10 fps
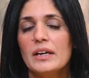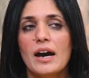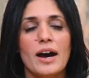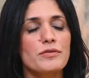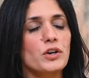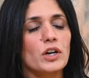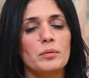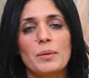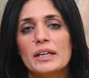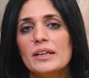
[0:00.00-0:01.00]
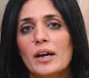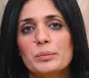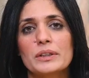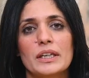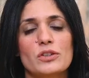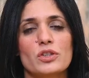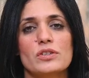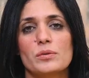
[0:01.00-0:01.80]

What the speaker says: I've gotten many applications